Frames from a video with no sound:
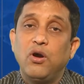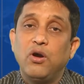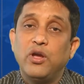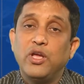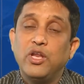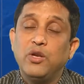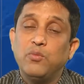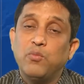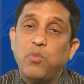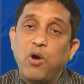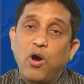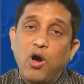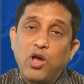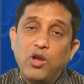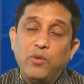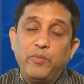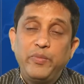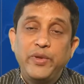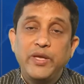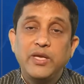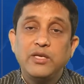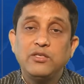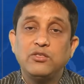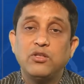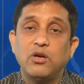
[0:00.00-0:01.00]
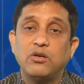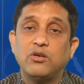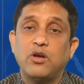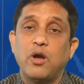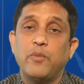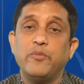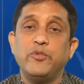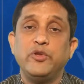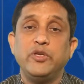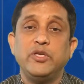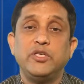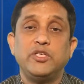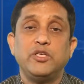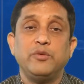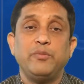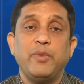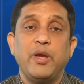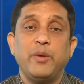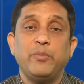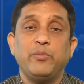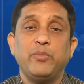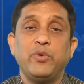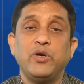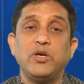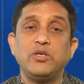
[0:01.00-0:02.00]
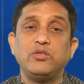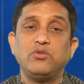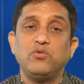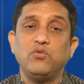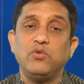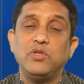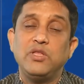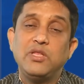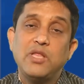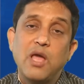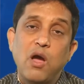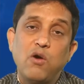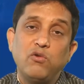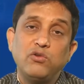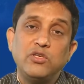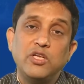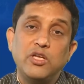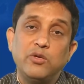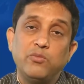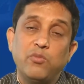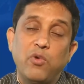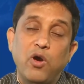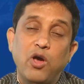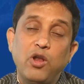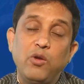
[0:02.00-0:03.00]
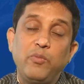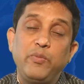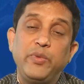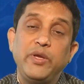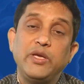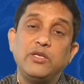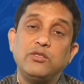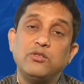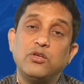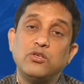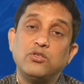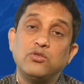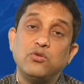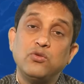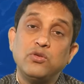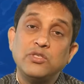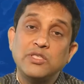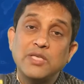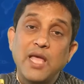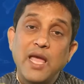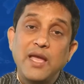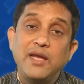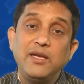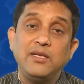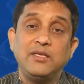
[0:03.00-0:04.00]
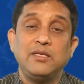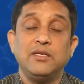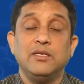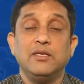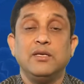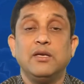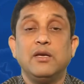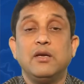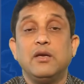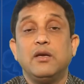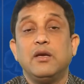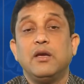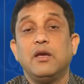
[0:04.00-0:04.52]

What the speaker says: involving the community members, without involving the society